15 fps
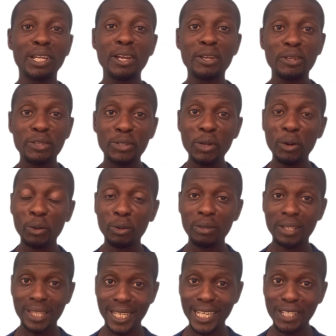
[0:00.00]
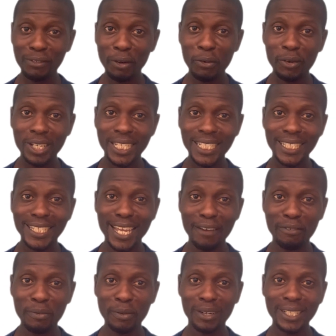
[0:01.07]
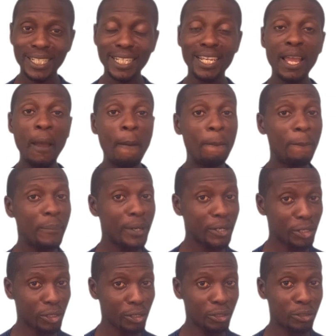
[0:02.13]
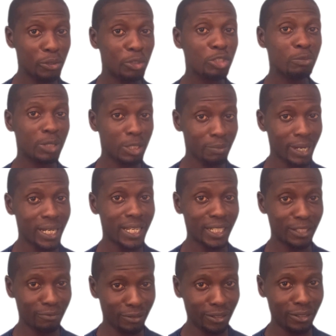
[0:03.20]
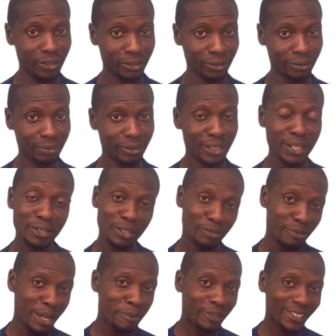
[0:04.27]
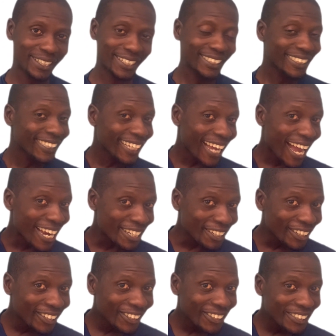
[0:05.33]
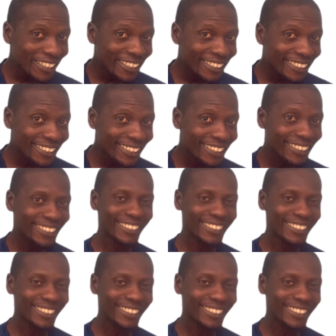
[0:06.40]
So, thanks for watching, everybody. Make sure you don't miss my next video. Y nos vemos. Adios.